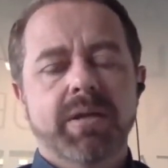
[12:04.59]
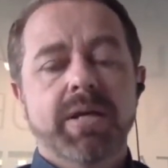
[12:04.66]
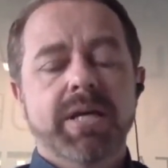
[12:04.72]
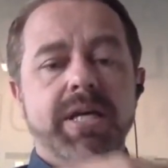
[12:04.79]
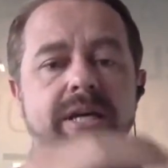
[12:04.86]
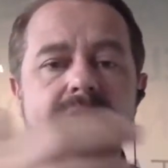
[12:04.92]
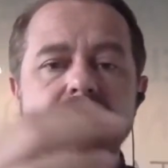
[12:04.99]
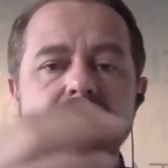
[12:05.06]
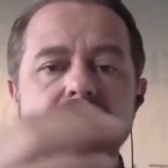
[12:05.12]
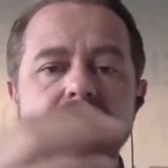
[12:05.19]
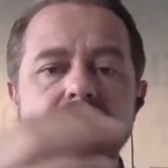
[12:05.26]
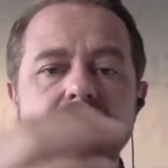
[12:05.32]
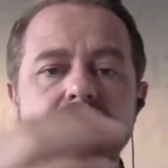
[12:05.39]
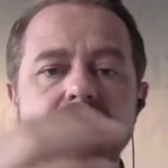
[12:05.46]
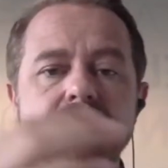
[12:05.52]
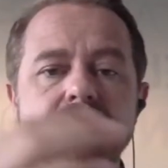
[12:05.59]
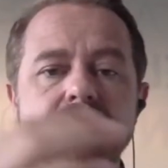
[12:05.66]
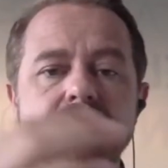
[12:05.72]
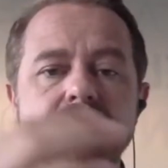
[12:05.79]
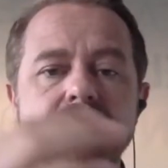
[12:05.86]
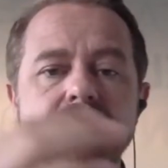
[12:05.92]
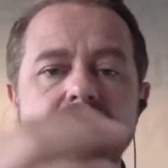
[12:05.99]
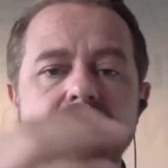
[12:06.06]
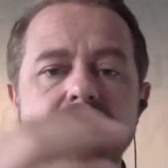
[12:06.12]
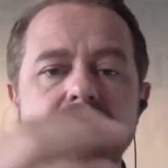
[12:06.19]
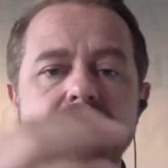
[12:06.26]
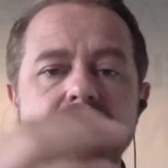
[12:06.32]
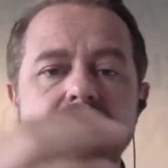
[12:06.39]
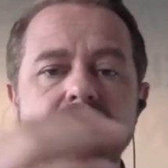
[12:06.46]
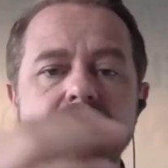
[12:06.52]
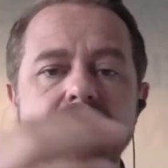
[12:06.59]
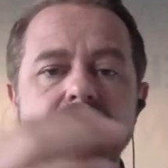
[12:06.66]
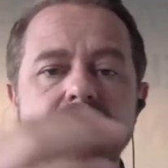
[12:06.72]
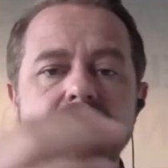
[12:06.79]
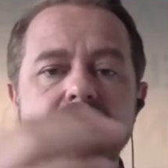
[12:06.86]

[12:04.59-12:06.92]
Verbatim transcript: Here's the things that are causing it.